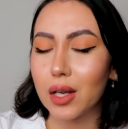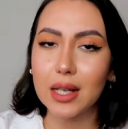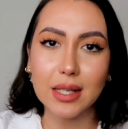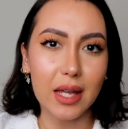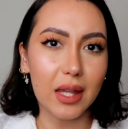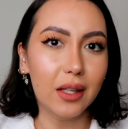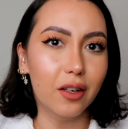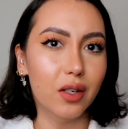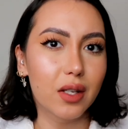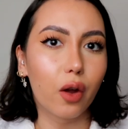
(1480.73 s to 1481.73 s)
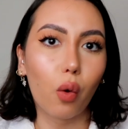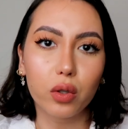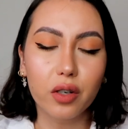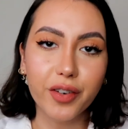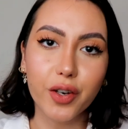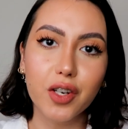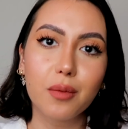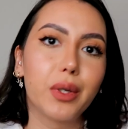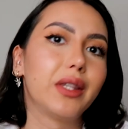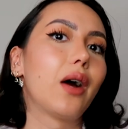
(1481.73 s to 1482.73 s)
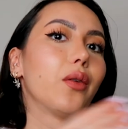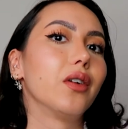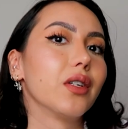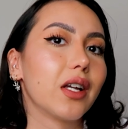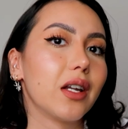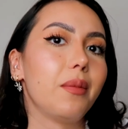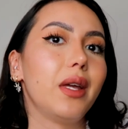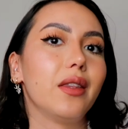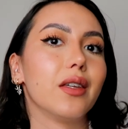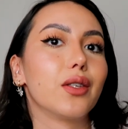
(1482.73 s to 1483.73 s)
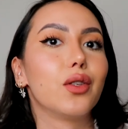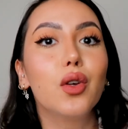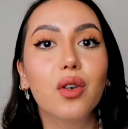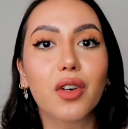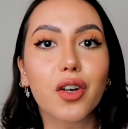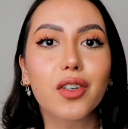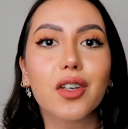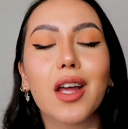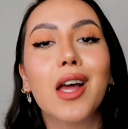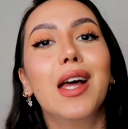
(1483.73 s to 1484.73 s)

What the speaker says: because I think there's like older version, but now there's going to be this new version.